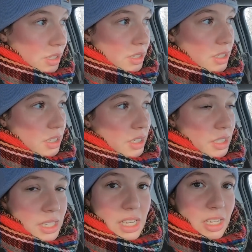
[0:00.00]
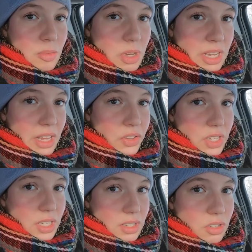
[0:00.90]
that's the key to being
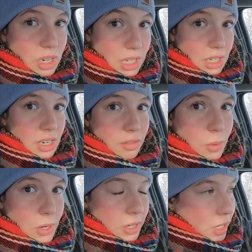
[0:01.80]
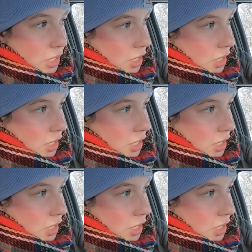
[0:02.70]
healthy is drinking enough water.